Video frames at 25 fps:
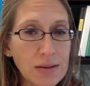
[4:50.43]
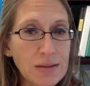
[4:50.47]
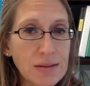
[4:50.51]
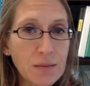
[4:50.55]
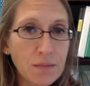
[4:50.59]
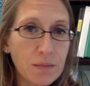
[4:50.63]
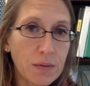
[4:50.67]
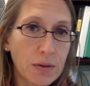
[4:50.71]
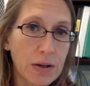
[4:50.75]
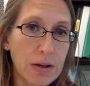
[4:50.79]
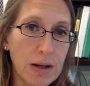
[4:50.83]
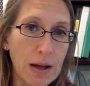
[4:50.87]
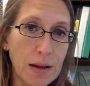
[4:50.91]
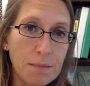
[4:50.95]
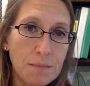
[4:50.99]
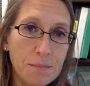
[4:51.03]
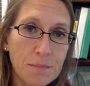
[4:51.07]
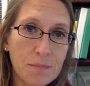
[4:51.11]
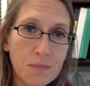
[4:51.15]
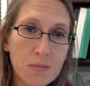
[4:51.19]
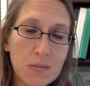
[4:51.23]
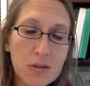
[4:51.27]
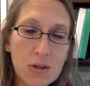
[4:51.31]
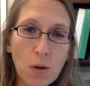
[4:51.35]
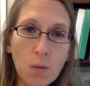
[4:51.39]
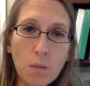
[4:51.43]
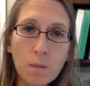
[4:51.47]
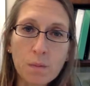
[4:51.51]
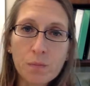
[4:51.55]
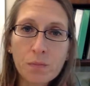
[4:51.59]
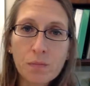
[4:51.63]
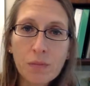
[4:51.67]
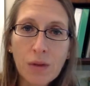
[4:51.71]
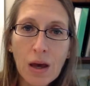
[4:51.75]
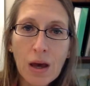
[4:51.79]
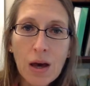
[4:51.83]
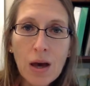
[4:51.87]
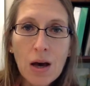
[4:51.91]
that's it for today. So
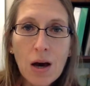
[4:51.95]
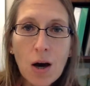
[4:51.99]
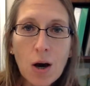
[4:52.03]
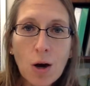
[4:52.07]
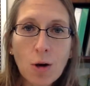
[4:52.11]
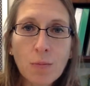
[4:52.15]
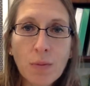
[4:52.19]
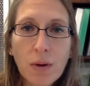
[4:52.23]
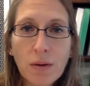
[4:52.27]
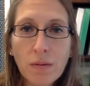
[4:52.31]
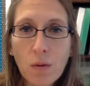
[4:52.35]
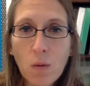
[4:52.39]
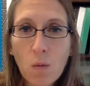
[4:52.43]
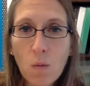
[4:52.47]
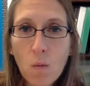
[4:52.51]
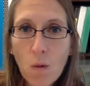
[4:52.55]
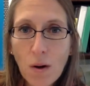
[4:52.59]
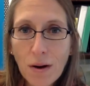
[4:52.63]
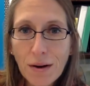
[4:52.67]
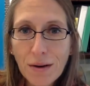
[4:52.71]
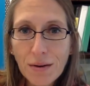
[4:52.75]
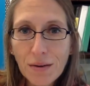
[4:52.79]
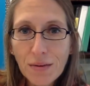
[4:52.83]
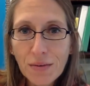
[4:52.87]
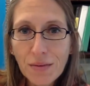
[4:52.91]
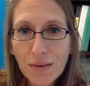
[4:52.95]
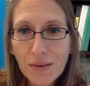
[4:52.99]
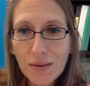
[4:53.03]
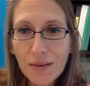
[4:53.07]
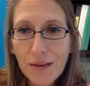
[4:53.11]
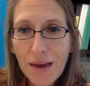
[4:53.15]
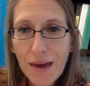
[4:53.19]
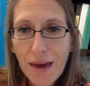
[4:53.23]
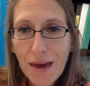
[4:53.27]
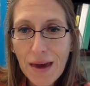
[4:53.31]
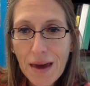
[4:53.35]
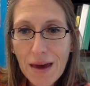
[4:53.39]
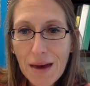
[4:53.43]
hope you have a wonderful
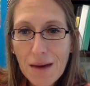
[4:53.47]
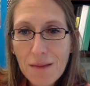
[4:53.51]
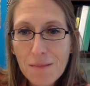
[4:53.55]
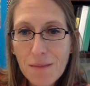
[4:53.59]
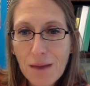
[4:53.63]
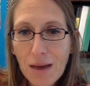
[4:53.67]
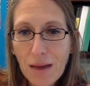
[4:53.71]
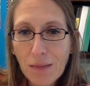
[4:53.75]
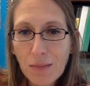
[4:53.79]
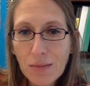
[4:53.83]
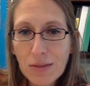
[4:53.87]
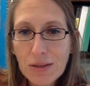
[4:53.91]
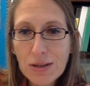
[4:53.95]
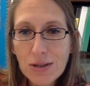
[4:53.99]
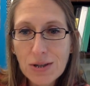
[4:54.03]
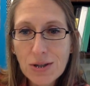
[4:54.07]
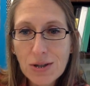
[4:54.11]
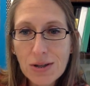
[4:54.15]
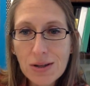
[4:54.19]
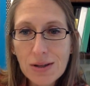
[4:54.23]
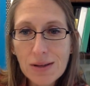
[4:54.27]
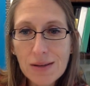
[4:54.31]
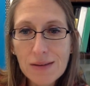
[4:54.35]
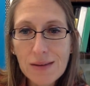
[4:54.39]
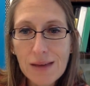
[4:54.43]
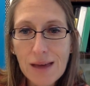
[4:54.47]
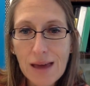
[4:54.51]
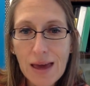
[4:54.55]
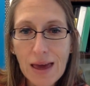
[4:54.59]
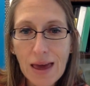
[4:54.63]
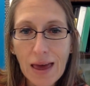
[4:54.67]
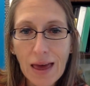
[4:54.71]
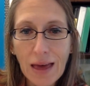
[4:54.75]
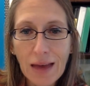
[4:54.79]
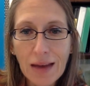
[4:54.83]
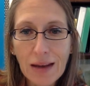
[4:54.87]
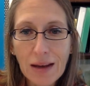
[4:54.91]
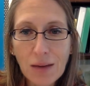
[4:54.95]
day, mathematicians,
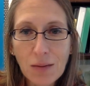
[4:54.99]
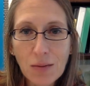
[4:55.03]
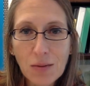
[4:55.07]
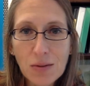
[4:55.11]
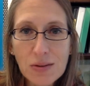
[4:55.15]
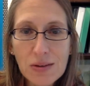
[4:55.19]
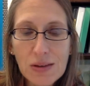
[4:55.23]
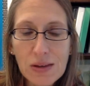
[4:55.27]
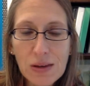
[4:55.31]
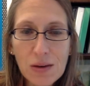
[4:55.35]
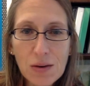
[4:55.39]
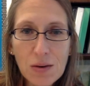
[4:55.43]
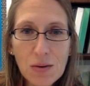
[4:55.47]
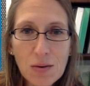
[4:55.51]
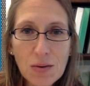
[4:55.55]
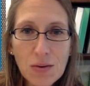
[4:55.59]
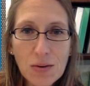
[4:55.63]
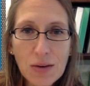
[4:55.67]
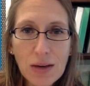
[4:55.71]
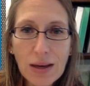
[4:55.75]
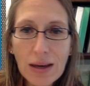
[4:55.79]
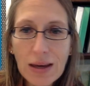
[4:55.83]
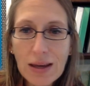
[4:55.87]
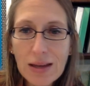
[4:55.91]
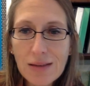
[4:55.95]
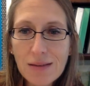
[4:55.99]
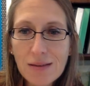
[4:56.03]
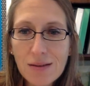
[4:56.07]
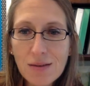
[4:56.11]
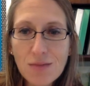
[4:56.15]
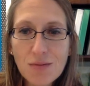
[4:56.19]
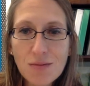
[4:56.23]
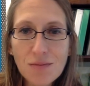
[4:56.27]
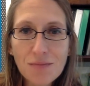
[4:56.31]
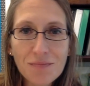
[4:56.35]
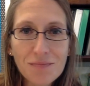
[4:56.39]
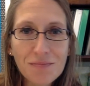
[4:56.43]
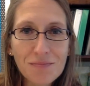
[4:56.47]
and I will see you again
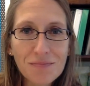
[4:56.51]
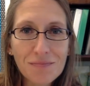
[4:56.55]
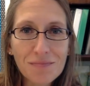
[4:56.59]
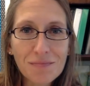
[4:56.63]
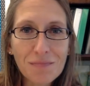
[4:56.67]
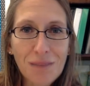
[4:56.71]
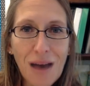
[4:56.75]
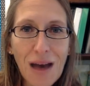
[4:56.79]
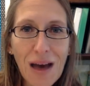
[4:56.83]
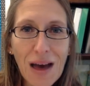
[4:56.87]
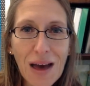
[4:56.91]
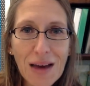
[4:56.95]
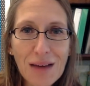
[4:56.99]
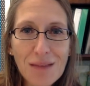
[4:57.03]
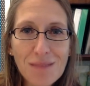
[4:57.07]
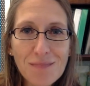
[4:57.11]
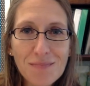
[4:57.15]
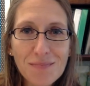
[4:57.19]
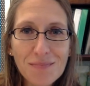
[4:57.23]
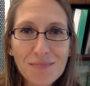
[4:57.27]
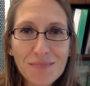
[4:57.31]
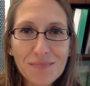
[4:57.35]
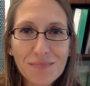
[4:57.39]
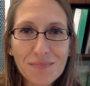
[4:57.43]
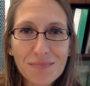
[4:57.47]
soon. Bye.